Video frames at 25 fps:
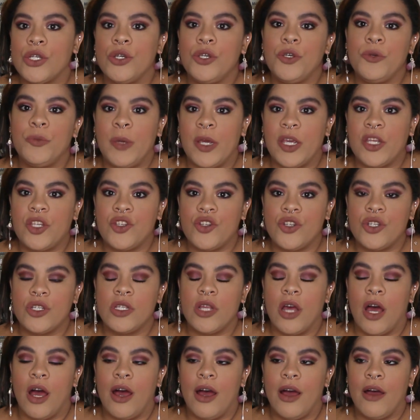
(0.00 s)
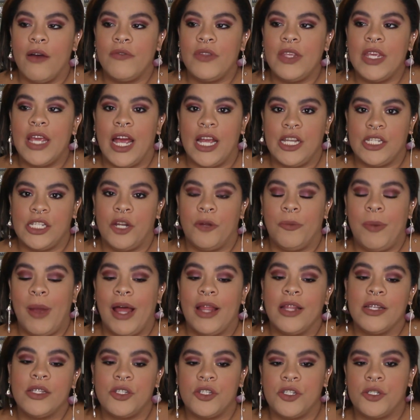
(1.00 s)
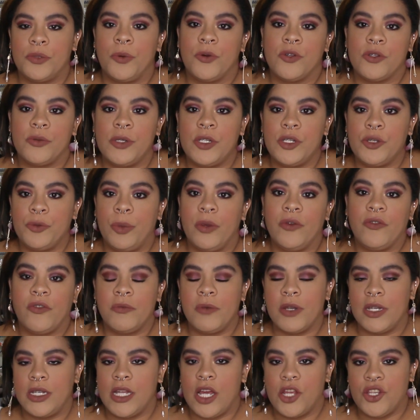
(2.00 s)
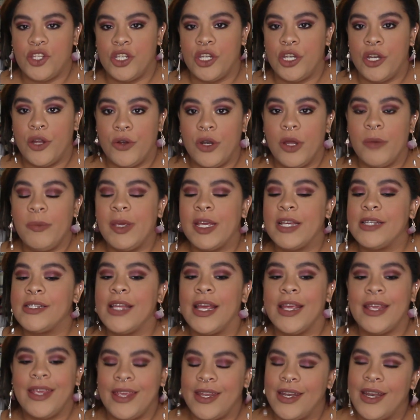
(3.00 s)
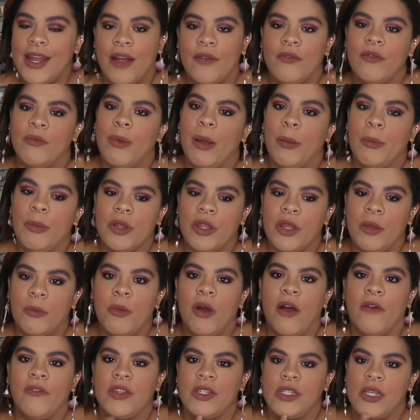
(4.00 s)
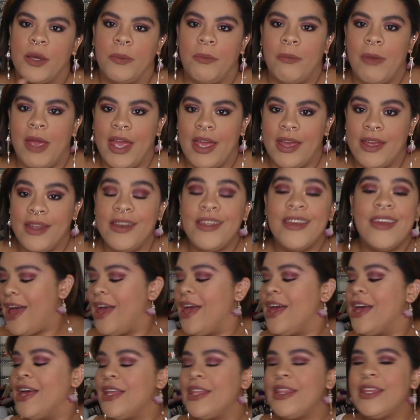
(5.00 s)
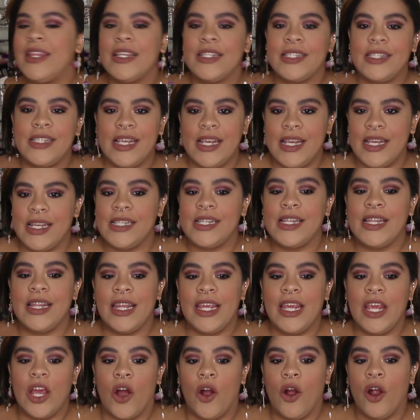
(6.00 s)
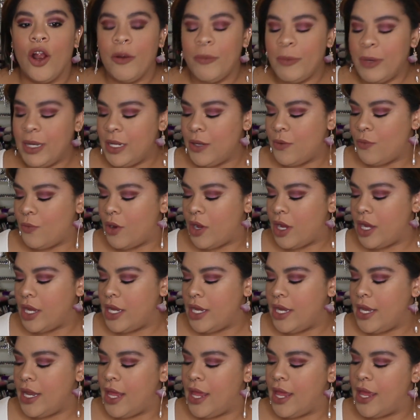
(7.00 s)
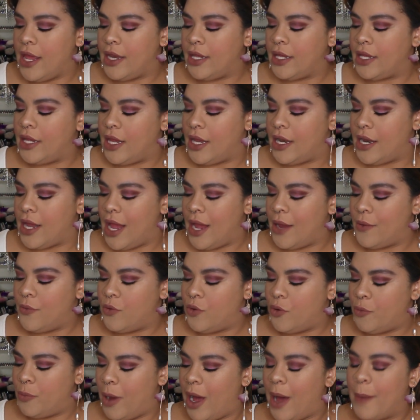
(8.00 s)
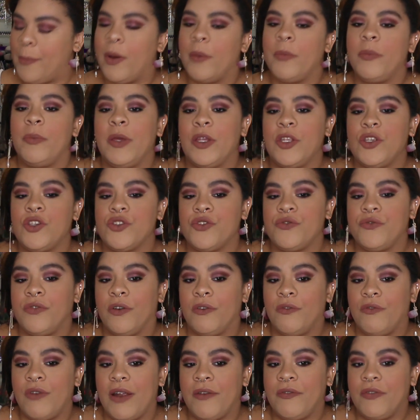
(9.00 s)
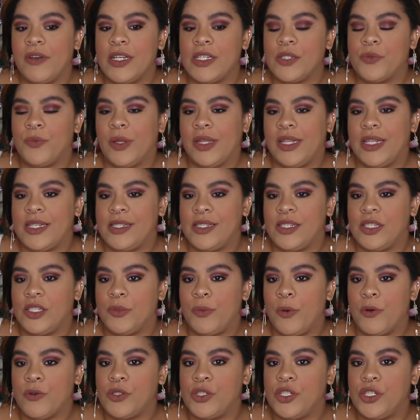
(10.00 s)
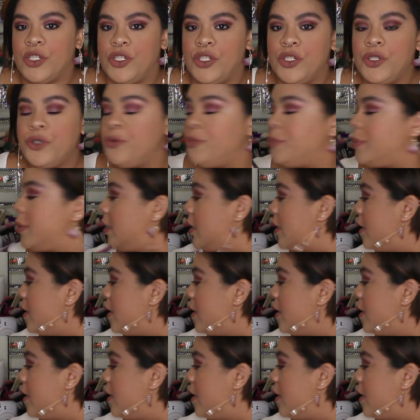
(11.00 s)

you pictures of the eyeshadow palettes they're supposed to be duping from Natasha Denona because I cannot remember them off the top of my head. This is the Harmony one, and again I will pop up pictures for reference, but this is supposed to dupe.